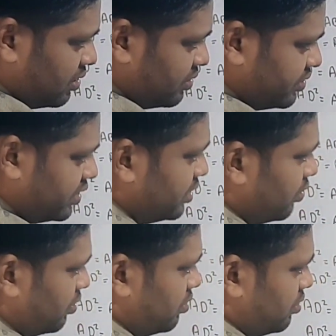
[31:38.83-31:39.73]
CD.
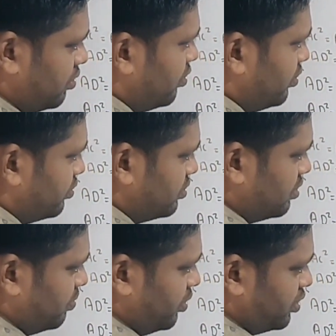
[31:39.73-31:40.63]
No use,
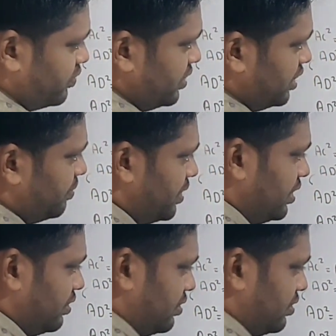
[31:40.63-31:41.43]
because we need BD.